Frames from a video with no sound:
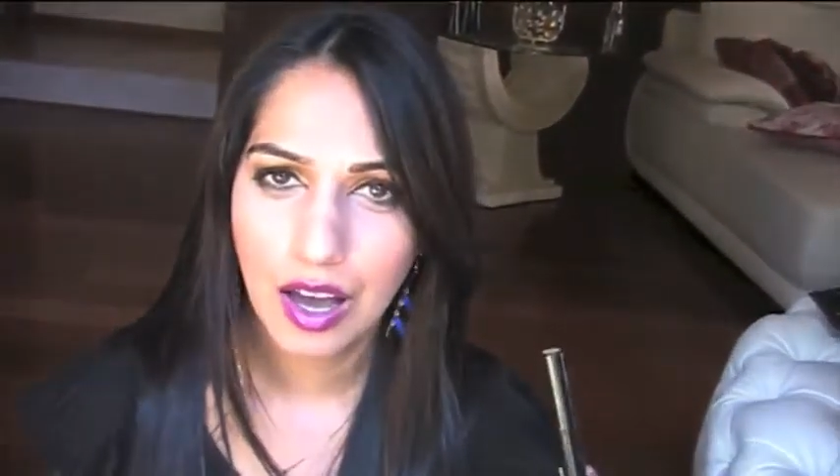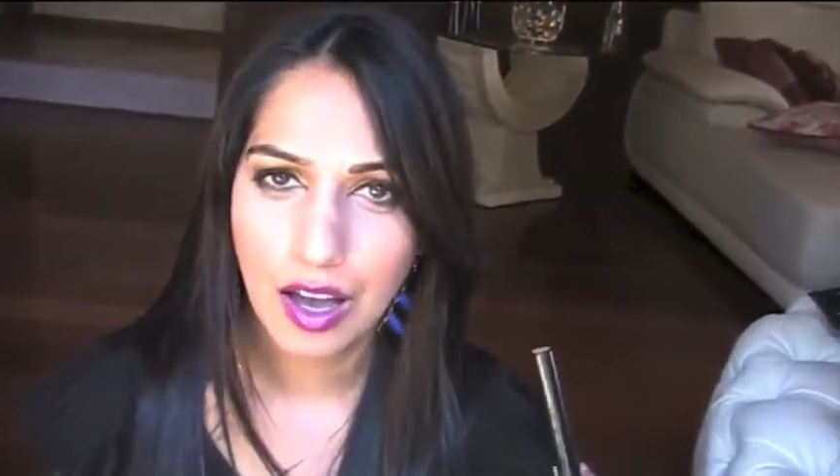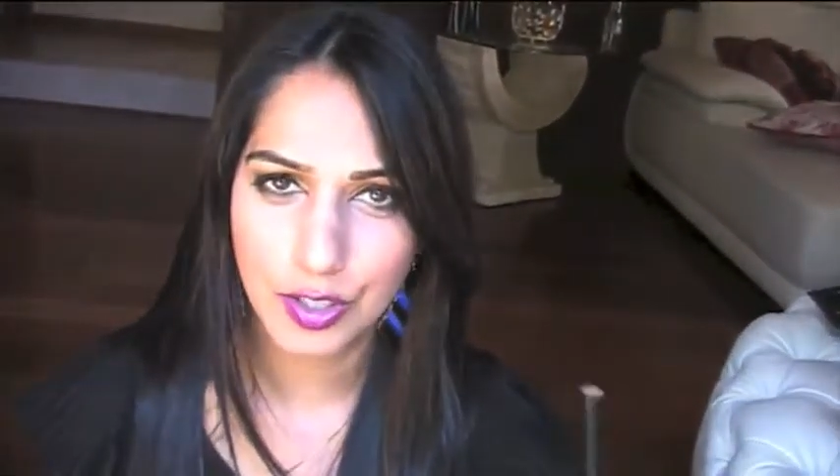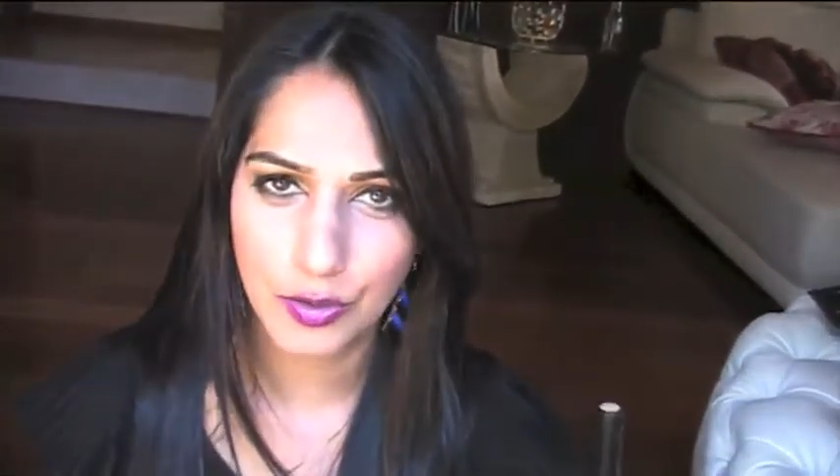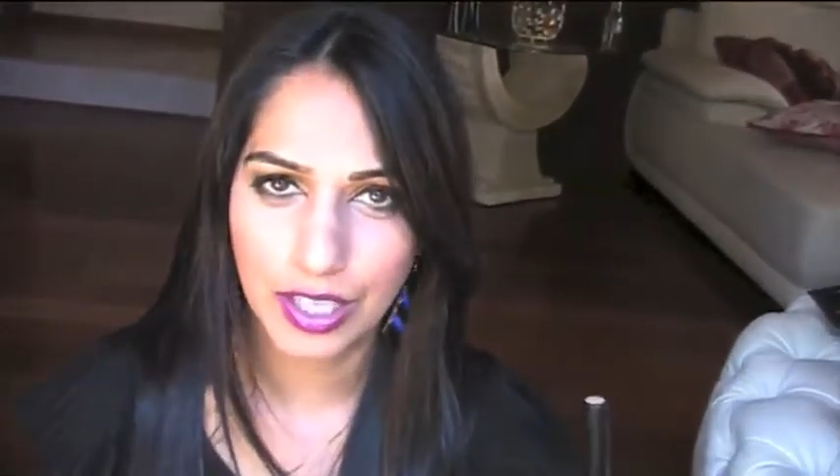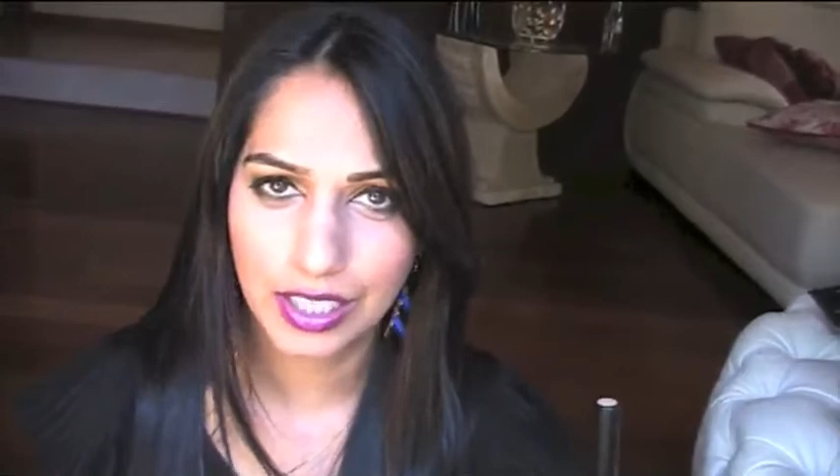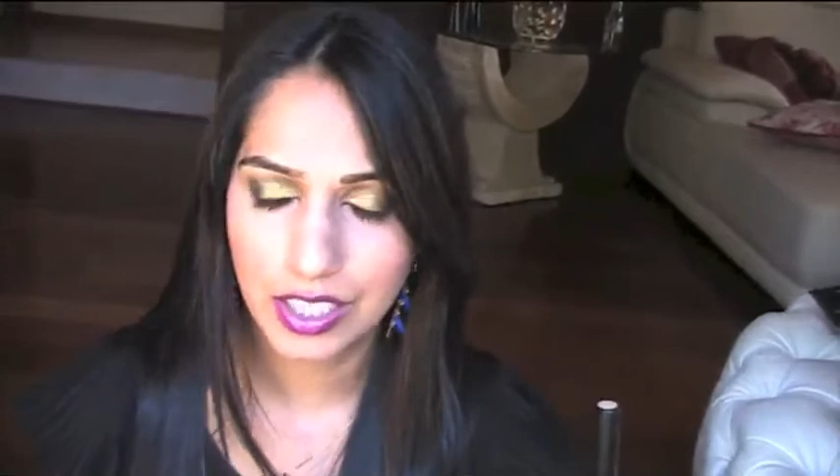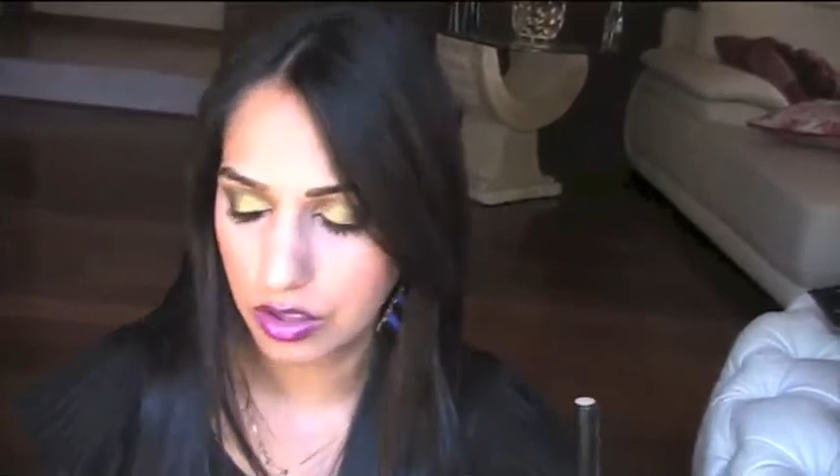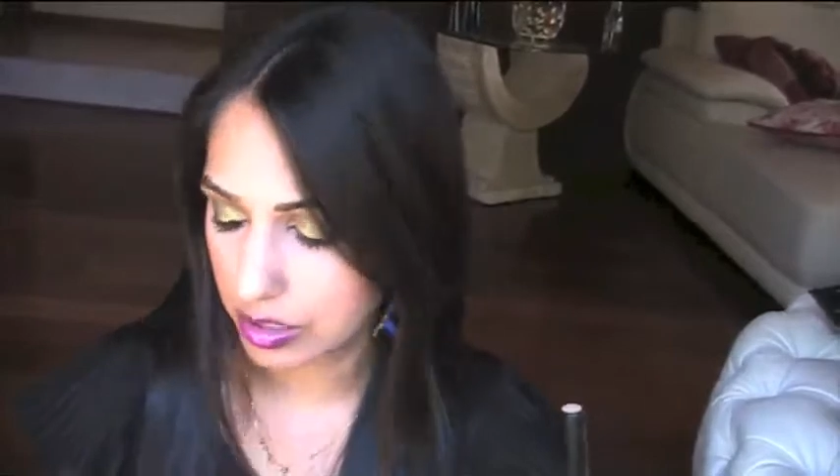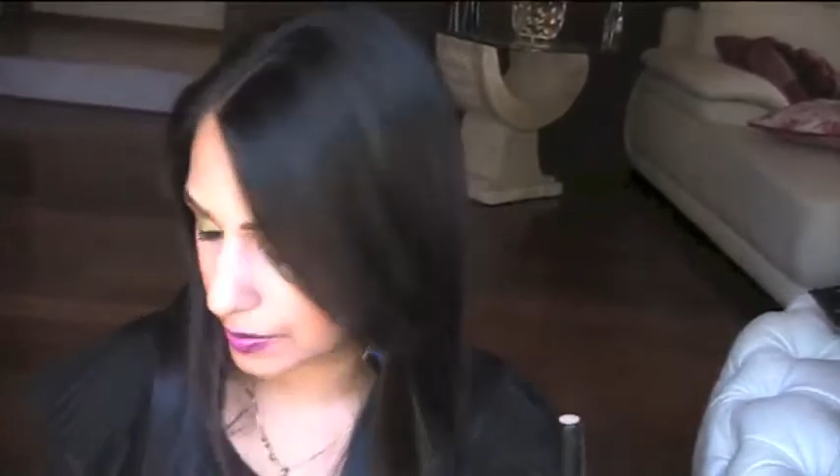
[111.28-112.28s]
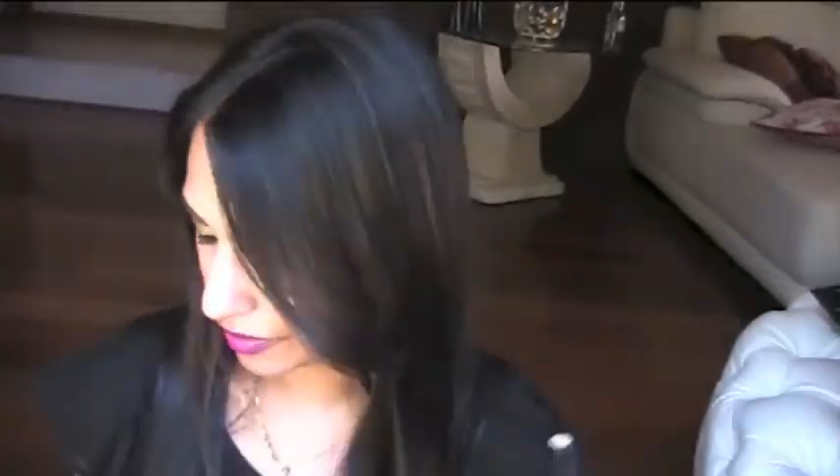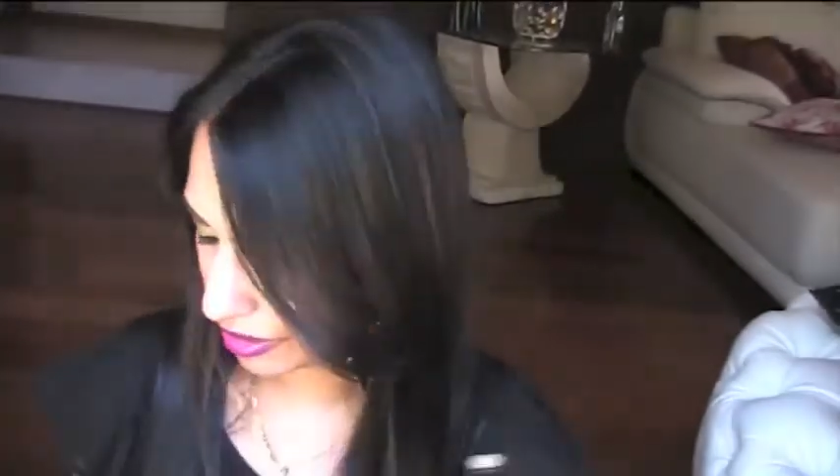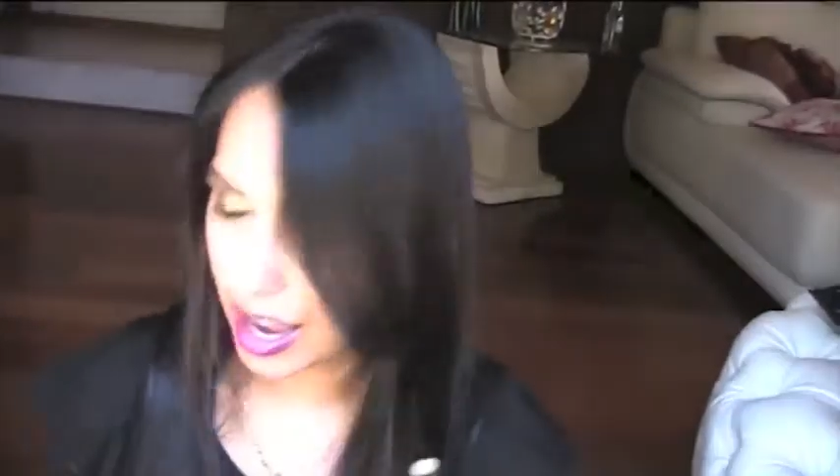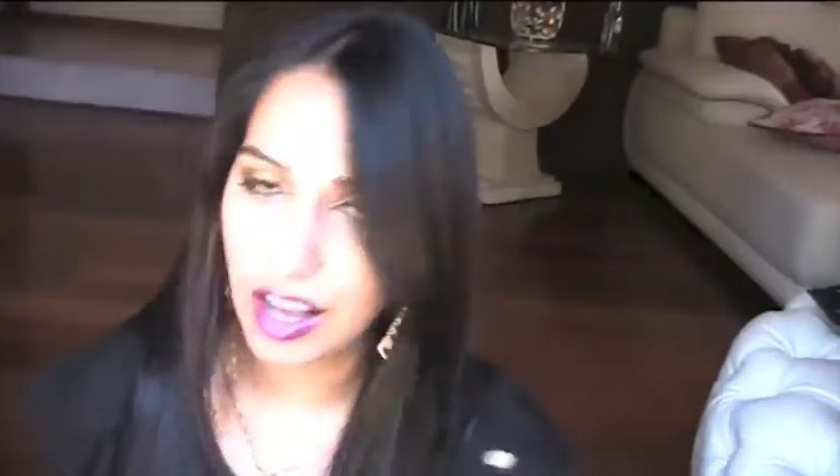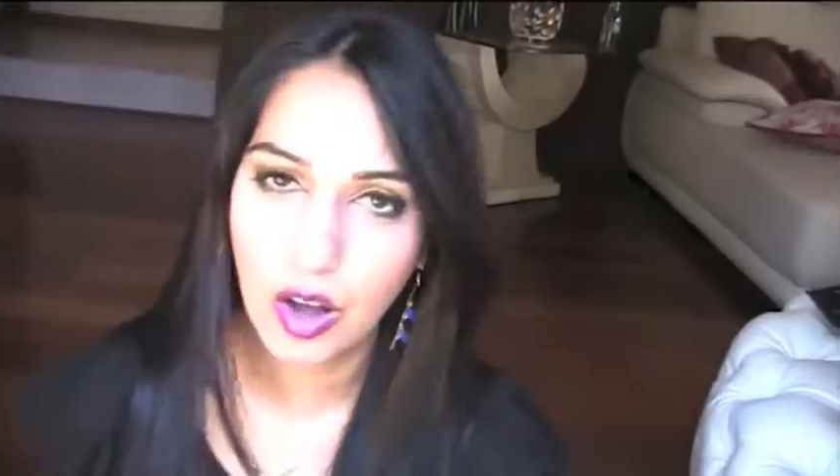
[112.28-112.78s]
Australian dollars, but if
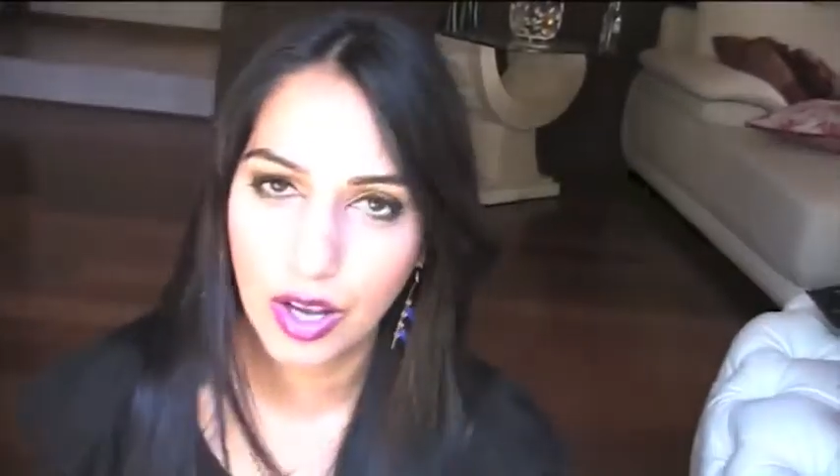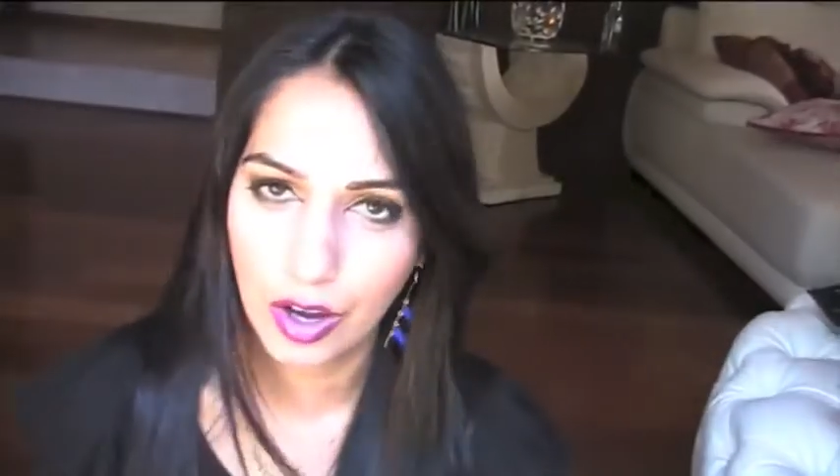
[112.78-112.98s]
you are going